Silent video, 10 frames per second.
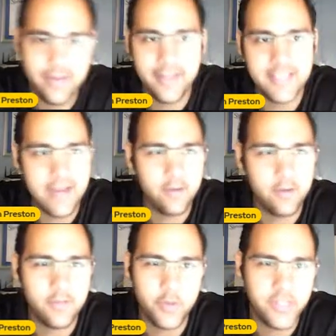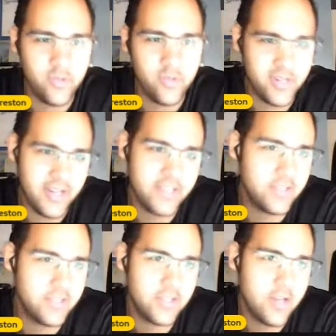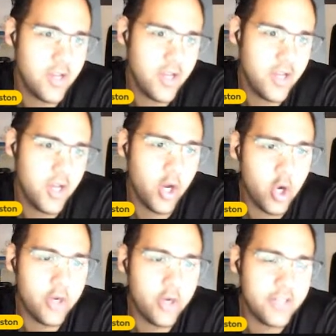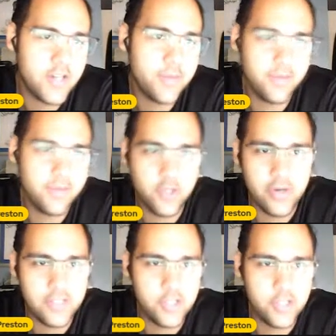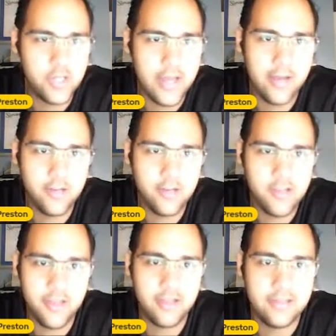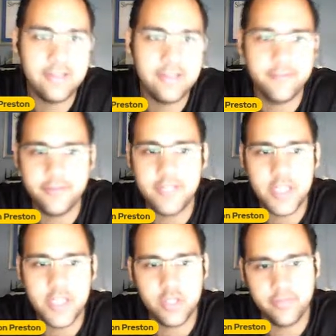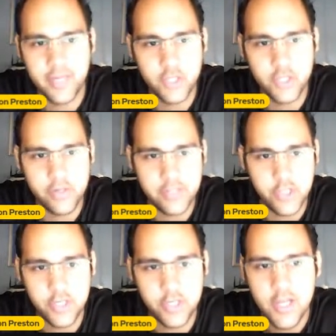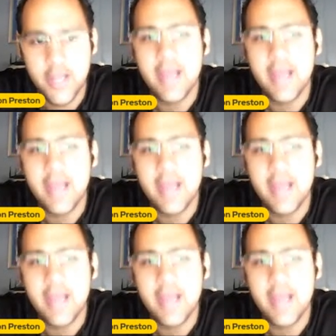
I think 10 out of 21 isn't good in terms of the transition. I honestly think at least 15 should have made the transition.